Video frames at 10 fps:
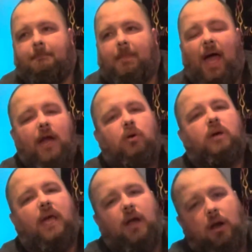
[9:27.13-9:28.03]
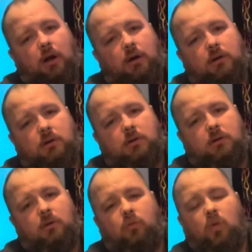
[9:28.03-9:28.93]
I don't care
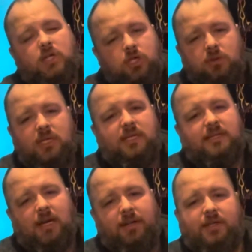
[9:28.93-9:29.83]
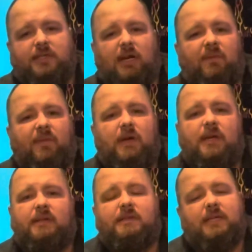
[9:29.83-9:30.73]
what you need to tell yourself
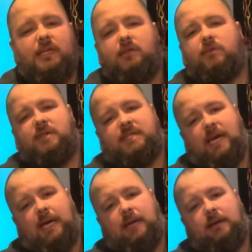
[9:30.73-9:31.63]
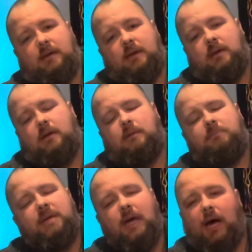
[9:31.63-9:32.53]
to get through the day.
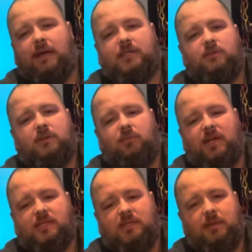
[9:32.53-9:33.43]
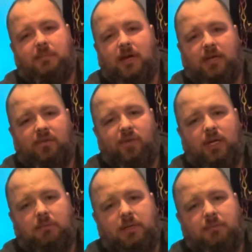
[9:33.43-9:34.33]
Be honest with the rest of the American
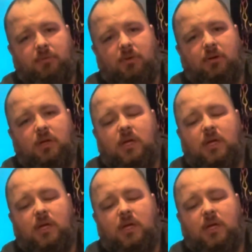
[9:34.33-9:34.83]
fucking people.